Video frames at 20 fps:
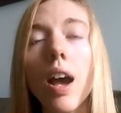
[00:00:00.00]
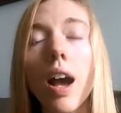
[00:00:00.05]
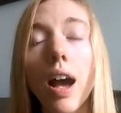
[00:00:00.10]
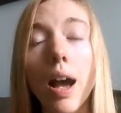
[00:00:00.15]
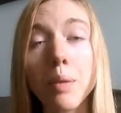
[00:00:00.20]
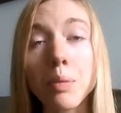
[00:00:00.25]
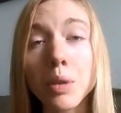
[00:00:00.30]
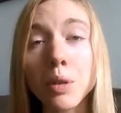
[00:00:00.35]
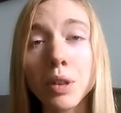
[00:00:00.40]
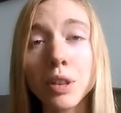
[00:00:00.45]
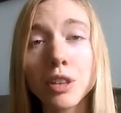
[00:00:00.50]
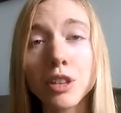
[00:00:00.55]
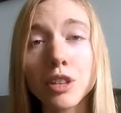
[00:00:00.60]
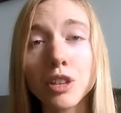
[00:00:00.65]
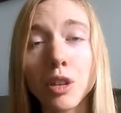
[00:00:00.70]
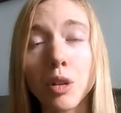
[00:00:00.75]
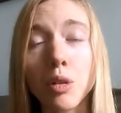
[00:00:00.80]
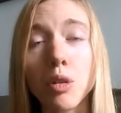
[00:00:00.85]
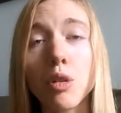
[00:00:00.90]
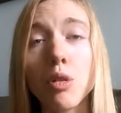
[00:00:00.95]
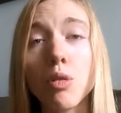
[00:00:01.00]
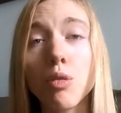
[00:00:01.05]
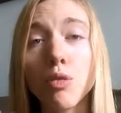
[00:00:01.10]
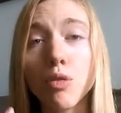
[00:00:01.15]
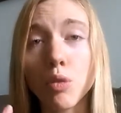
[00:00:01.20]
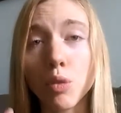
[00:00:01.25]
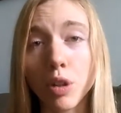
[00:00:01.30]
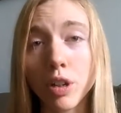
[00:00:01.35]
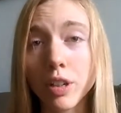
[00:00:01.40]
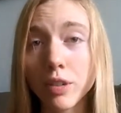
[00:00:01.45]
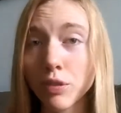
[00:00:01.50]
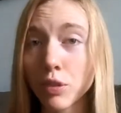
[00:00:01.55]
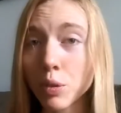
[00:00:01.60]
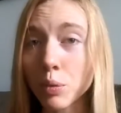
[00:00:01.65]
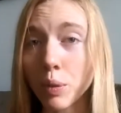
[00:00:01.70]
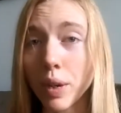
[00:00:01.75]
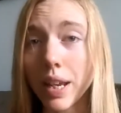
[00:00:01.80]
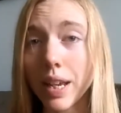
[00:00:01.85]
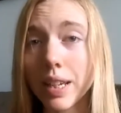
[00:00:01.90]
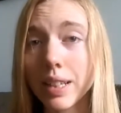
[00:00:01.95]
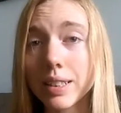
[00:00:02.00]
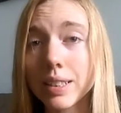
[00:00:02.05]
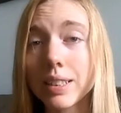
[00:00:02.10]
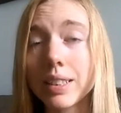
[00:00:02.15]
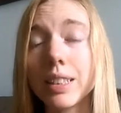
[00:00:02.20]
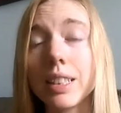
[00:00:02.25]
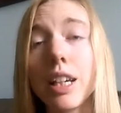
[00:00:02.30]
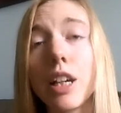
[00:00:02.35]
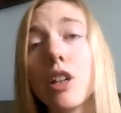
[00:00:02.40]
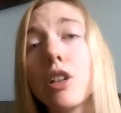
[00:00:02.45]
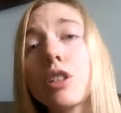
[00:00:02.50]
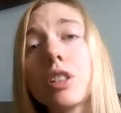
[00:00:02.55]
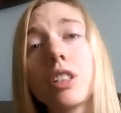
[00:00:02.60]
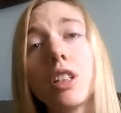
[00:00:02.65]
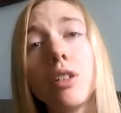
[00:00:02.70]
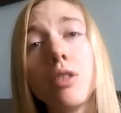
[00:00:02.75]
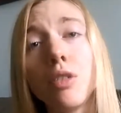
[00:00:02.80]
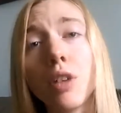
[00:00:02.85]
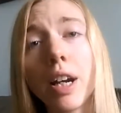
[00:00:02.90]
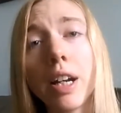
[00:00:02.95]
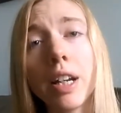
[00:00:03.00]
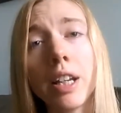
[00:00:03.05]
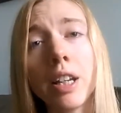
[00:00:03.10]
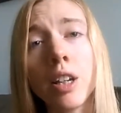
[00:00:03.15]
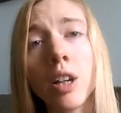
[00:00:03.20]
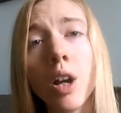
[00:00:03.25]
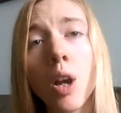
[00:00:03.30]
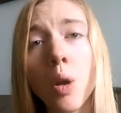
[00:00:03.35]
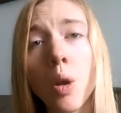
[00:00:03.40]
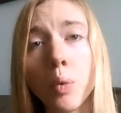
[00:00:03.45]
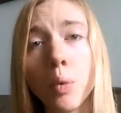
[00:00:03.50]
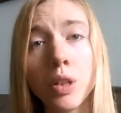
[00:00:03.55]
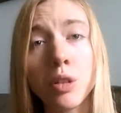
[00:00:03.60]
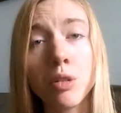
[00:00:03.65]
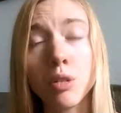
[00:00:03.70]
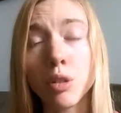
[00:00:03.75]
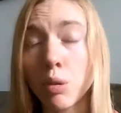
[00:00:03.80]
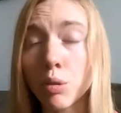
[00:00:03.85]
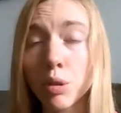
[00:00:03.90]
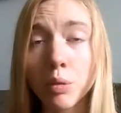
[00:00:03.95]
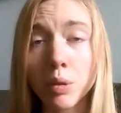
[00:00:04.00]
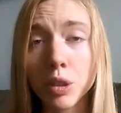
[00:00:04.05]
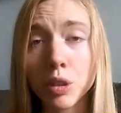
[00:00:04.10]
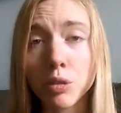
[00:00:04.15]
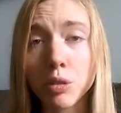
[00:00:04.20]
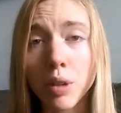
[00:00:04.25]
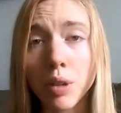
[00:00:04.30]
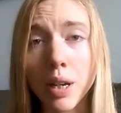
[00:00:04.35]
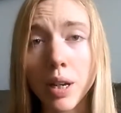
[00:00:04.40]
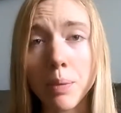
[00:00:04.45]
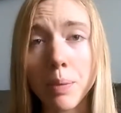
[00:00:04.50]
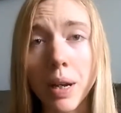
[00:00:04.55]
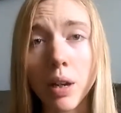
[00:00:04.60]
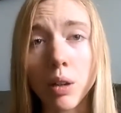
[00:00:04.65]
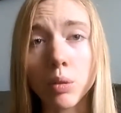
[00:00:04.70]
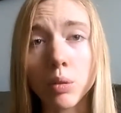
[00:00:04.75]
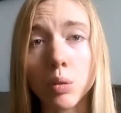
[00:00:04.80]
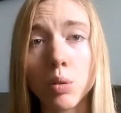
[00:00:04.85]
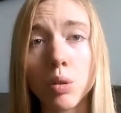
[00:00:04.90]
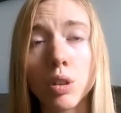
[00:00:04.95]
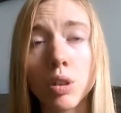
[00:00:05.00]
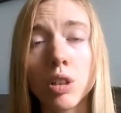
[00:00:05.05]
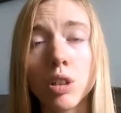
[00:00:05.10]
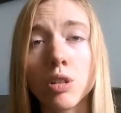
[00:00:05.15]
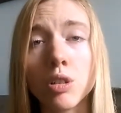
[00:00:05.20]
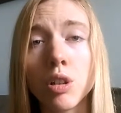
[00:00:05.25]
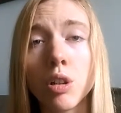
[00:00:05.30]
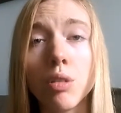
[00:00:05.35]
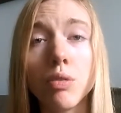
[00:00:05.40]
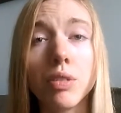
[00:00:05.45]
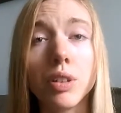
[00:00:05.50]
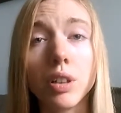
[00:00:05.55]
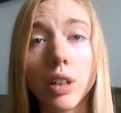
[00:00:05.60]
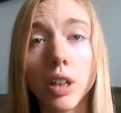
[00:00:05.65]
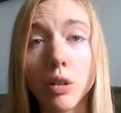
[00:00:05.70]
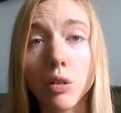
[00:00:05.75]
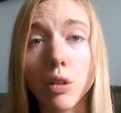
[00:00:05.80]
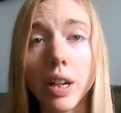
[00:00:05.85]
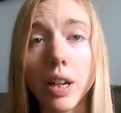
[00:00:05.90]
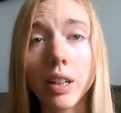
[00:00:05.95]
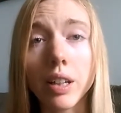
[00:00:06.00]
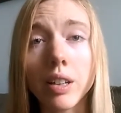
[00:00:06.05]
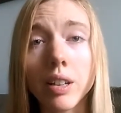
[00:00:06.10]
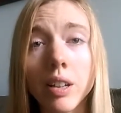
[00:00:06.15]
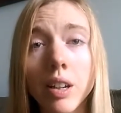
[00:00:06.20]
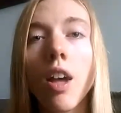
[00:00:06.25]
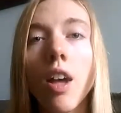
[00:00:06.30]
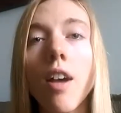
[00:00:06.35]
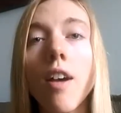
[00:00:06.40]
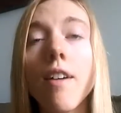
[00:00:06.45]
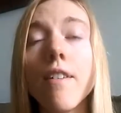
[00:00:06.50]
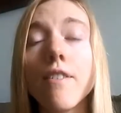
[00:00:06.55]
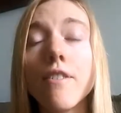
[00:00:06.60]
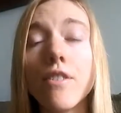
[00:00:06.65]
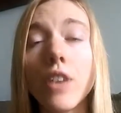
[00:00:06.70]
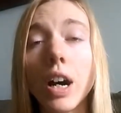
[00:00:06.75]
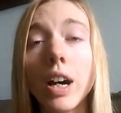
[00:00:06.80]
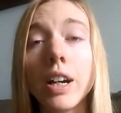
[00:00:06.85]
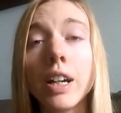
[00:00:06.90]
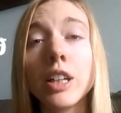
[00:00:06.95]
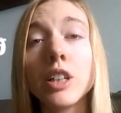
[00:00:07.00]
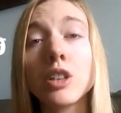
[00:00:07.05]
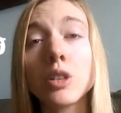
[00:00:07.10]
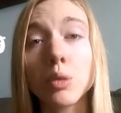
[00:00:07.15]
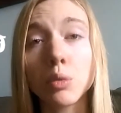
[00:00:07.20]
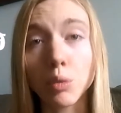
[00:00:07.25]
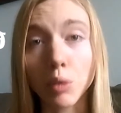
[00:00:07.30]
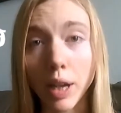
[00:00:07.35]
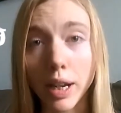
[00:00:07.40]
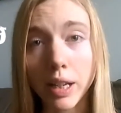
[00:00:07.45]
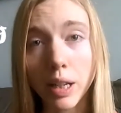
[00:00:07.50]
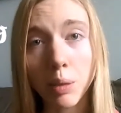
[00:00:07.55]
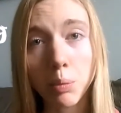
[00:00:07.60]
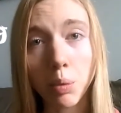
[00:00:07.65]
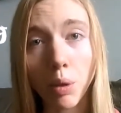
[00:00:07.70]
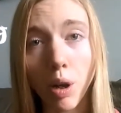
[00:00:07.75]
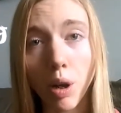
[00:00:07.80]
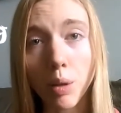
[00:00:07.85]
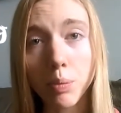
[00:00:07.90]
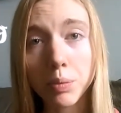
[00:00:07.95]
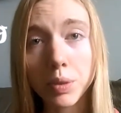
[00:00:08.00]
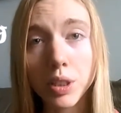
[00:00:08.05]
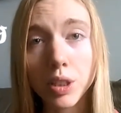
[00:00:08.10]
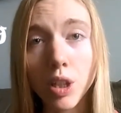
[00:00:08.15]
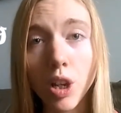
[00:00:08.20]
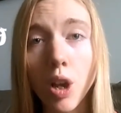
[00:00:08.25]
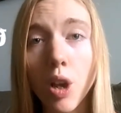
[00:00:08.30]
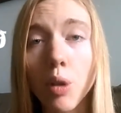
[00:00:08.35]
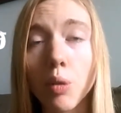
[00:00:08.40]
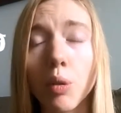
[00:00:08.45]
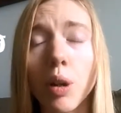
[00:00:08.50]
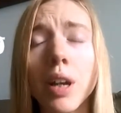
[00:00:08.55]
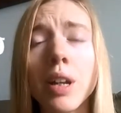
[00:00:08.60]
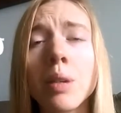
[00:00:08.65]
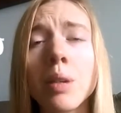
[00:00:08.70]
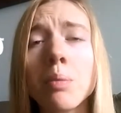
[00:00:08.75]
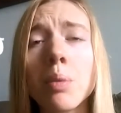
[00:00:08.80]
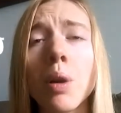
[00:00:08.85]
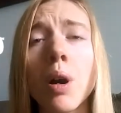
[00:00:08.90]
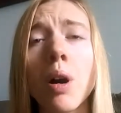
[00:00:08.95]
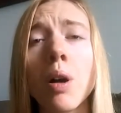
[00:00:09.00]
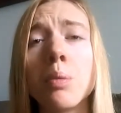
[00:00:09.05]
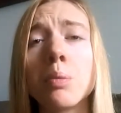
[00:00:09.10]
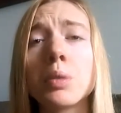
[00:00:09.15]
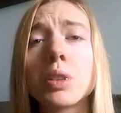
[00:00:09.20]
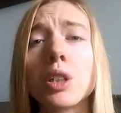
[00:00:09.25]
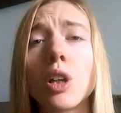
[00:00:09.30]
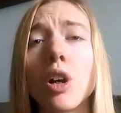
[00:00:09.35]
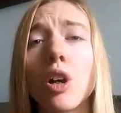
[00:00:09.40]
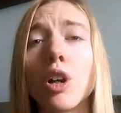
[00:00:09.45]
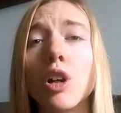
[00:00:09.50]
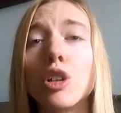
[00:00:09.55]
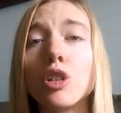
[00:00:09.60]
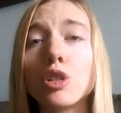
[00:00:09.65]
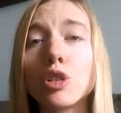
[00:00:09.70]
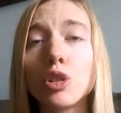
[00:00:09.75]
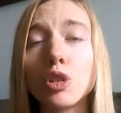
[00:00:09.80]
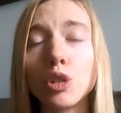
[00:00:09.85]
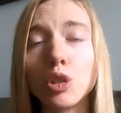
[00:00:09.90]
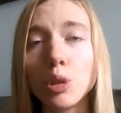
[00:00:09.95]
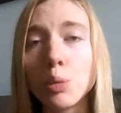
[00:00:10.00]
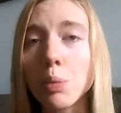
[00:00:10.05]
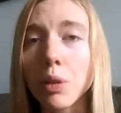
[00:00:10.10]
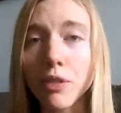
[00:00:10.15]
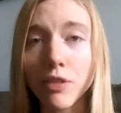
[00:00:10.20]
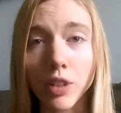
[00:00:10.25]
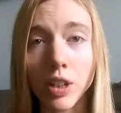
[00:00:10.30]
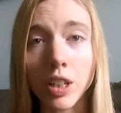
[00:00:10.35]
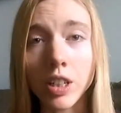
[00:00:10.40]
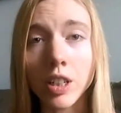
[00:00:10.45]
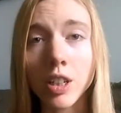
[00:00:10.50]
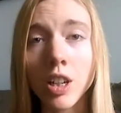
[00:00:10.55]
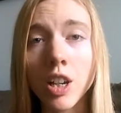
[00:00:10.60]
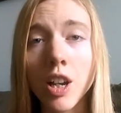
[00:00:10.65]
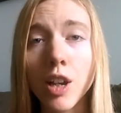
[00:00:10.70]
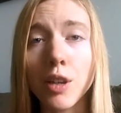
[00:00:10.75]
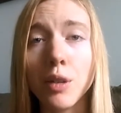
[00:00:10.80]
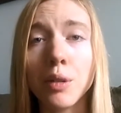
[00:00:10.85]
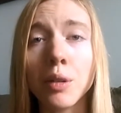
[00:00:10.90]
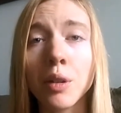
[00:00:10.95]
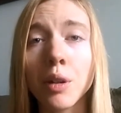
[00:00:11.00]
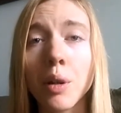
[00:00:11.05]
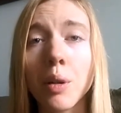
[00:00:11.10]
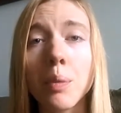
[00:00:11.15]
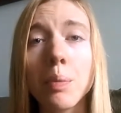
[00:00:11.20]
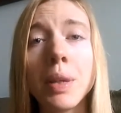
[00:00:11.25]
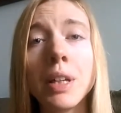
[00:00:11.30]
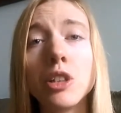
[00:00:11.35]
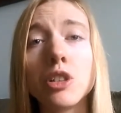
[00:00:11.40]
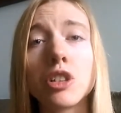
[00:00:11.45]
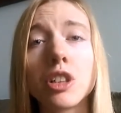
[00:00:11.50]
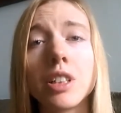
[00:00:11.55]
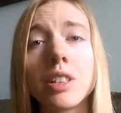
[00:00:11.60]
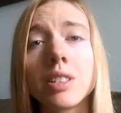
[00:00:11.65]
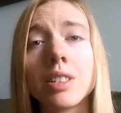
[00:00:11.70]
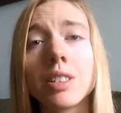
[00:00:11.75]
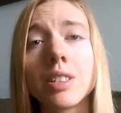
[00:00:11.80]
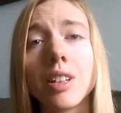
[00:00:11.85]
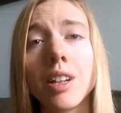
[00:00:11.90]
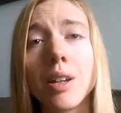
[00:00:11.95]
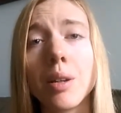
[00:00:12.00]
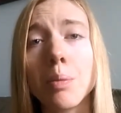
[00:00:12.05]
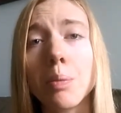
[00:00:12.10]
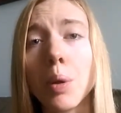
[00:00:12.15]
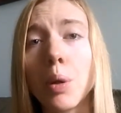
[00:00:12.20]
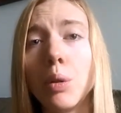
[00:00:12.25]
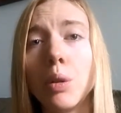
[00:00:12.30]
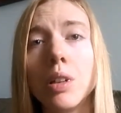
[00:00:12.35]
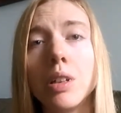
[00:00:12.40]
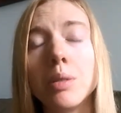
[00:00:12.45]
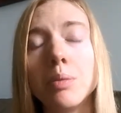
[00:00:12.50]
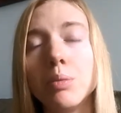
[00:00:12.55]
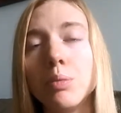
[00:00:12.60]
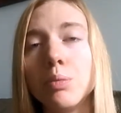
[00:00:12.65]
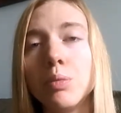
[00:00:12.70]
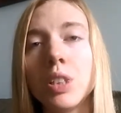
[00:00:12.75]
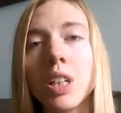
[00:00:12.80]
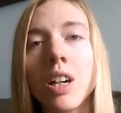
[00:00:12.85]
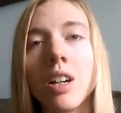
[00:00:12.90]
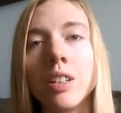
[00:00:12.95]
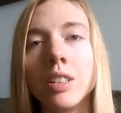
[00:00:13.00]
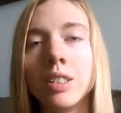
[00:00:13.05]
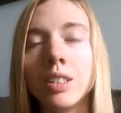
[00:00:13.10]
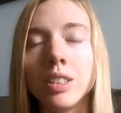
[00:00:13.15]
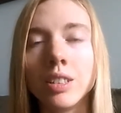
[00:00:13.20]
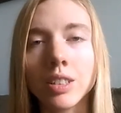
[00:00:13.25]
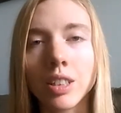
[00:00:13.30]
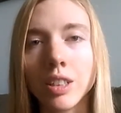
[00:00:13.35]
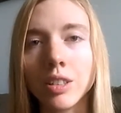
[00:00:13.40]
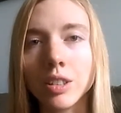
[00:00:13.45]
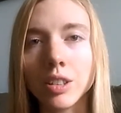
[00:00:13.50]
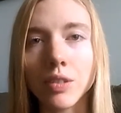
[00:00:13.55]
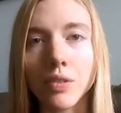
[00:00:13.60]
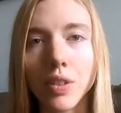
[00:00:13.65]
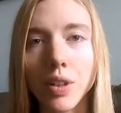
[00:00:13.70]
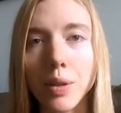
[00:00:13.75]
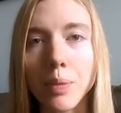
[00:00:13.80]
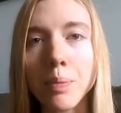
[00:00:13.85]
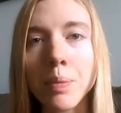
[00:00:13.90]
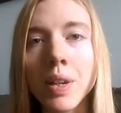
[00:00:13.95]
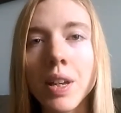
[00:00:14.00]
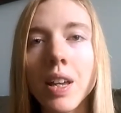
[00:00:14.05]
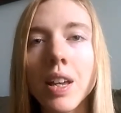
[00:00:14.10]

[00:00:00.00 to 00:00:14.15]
I'm going to show you four different ways to get yourself writing when you don't know what to write about or don't feel like writing. Find writing prompts. Writing prompts are super fun. You can go to Pinterest and pull up tons and tons of them.